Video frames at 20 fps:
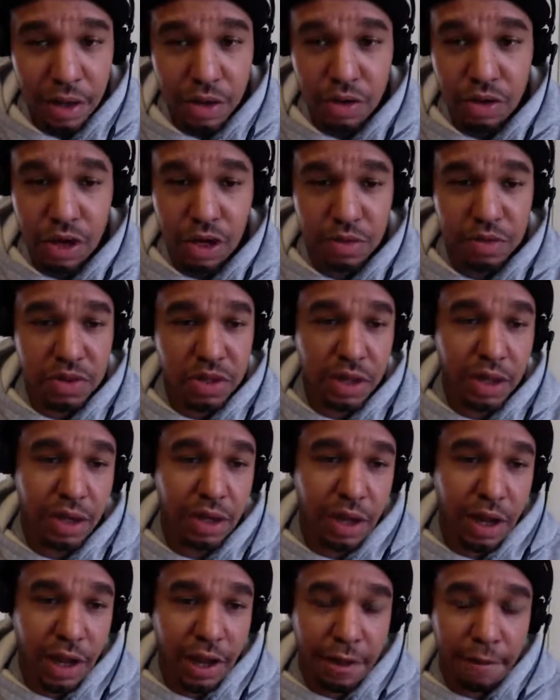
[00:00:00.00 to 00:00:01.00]
You know what I'm
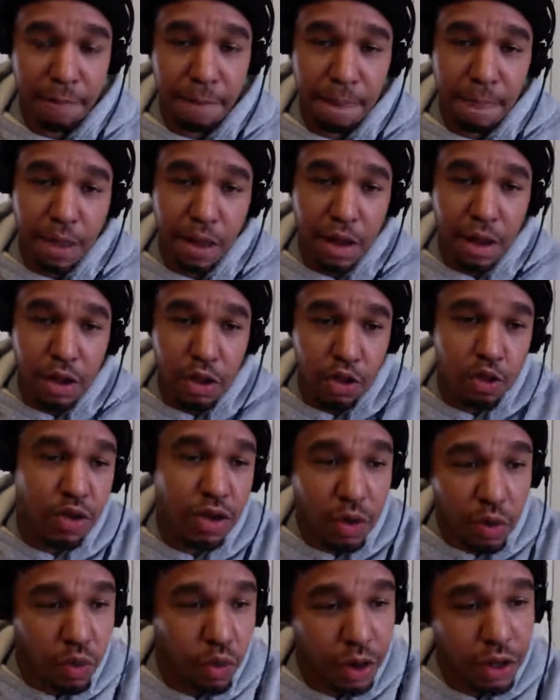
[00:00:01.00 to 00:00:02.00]
saying? Like, you
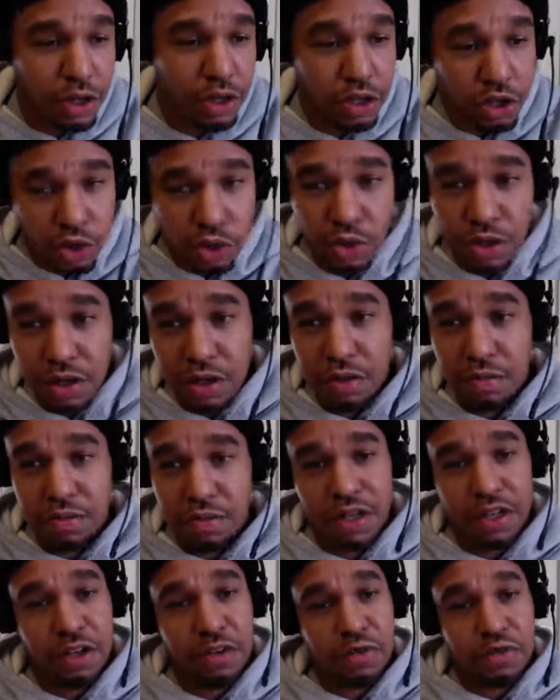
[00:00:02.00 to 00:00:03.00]
can want to do it,
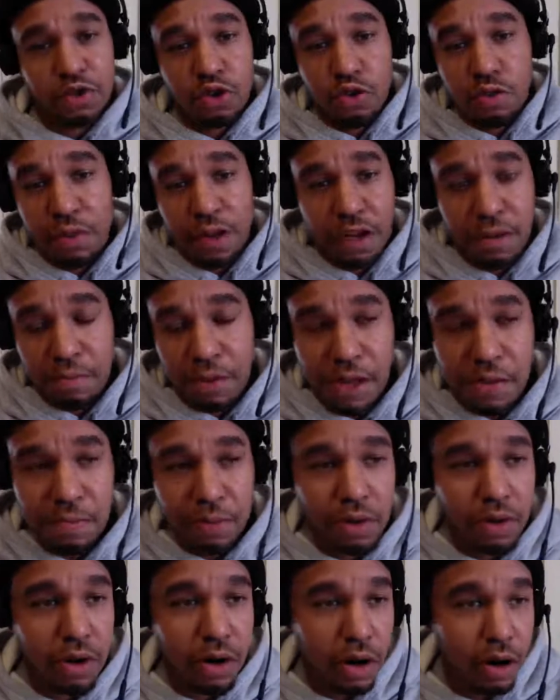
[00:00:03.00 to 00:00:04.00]
but if too many
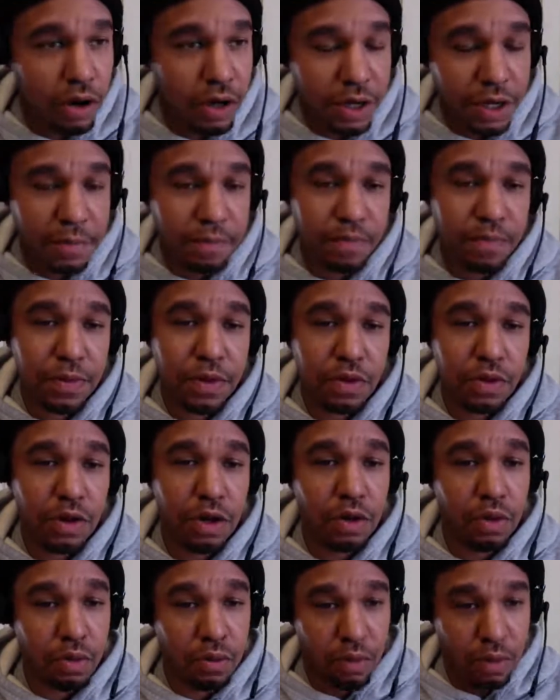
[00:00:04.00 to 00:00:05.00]
people are on it,
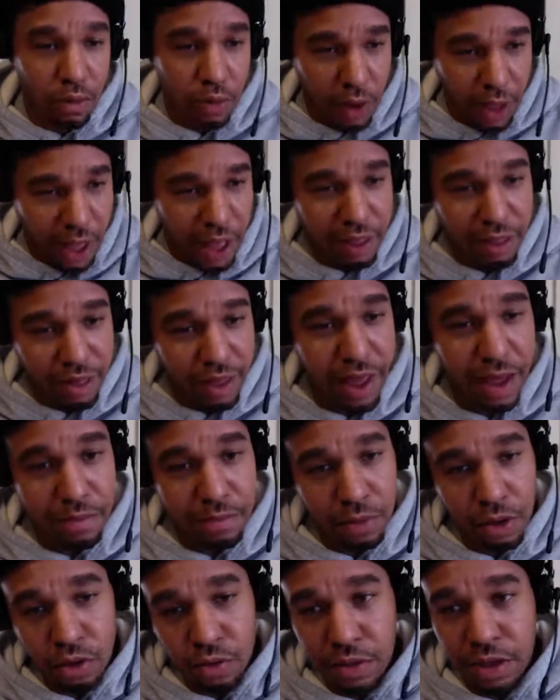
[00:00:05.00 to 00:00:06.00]
at
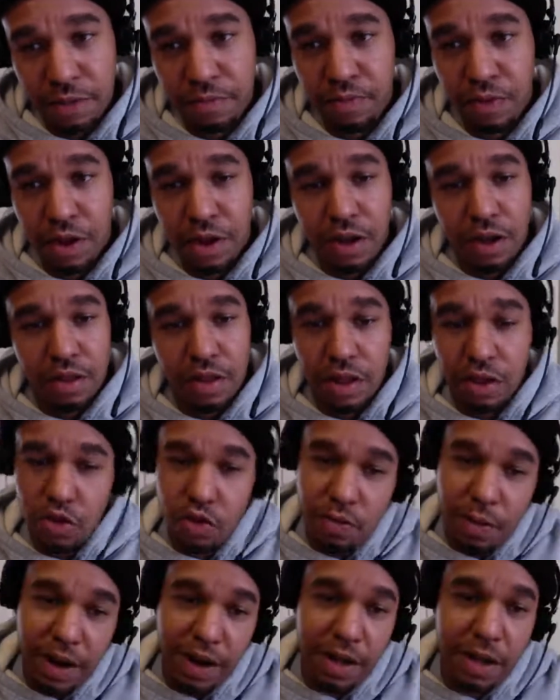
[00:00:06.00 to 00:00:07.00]
that moment, then
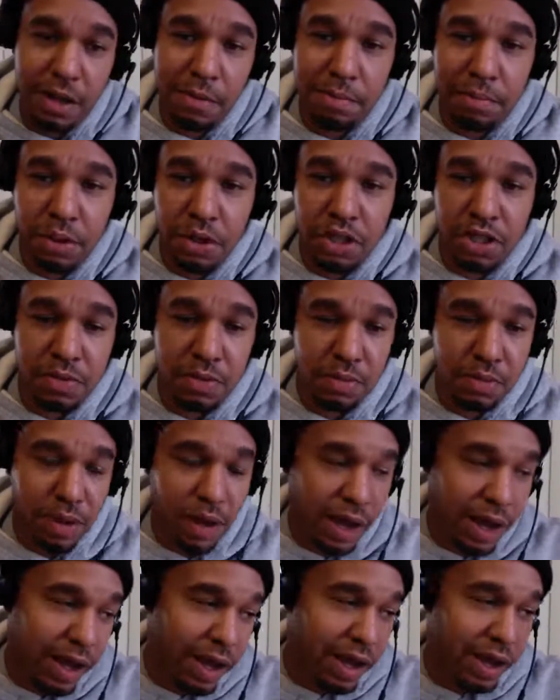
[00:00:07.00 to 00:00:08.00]
you might get pushed
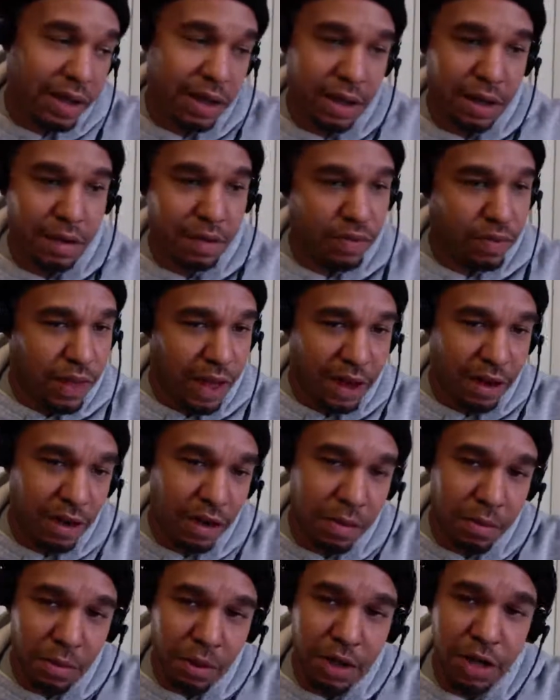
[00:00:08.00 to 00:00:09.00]
behind, and that
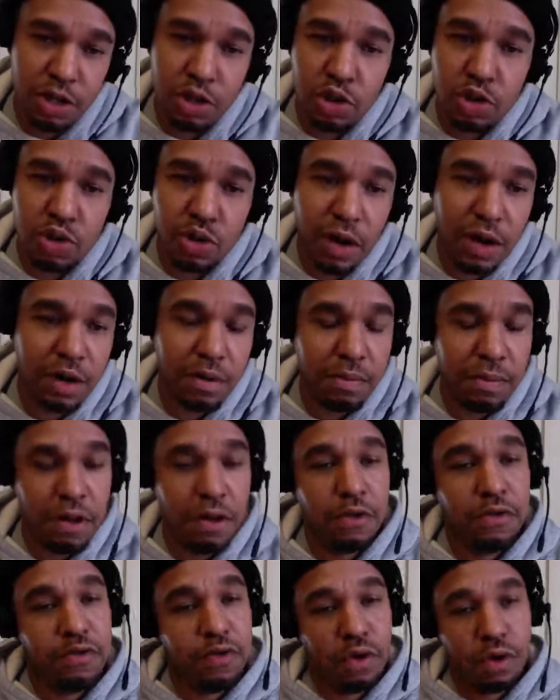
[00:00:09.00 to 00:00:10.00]
number that you're trying to
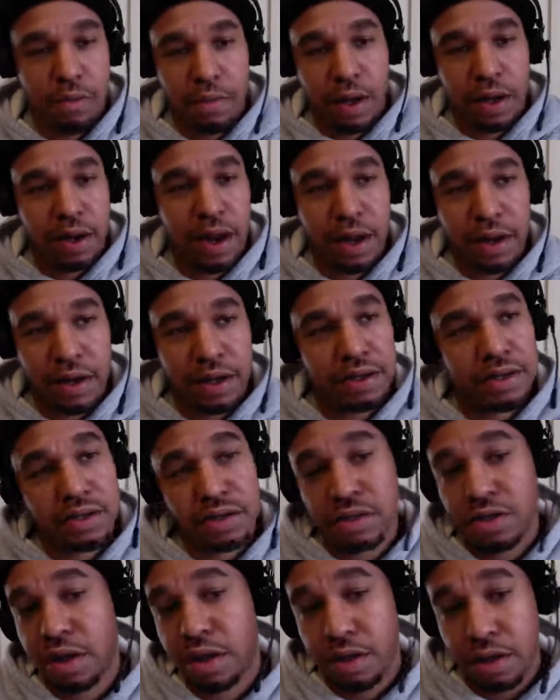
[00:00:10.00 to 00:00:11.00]
bid for may not
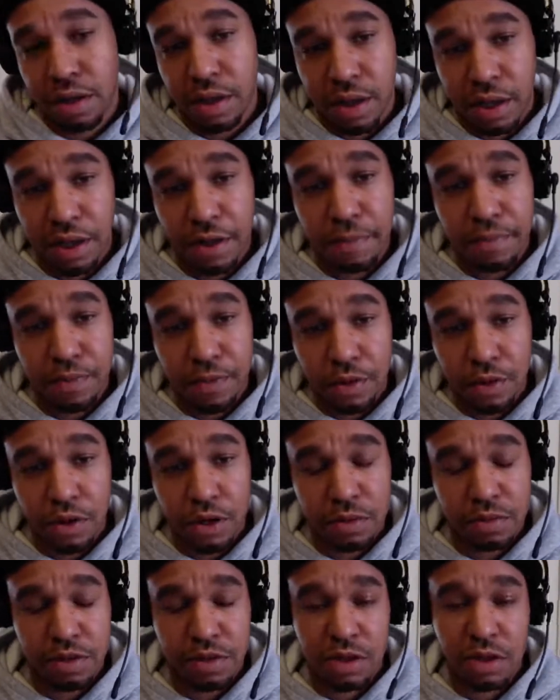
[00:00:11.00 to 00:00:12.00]
necessarily hit. You know
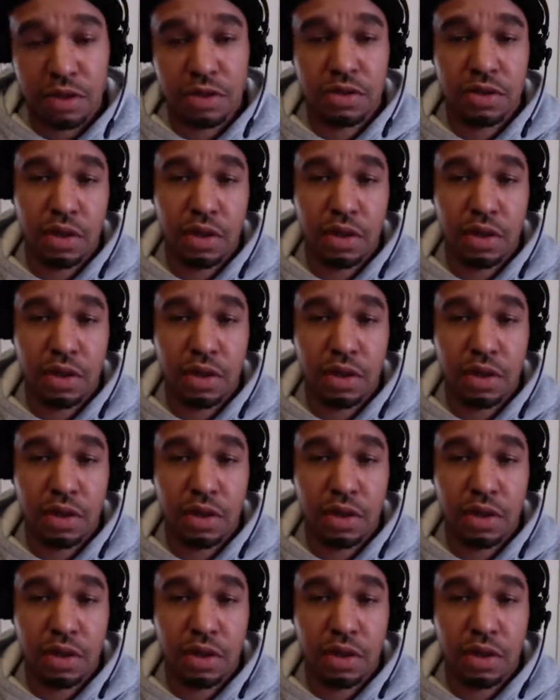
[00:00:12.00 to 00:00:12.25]
what I'm saying?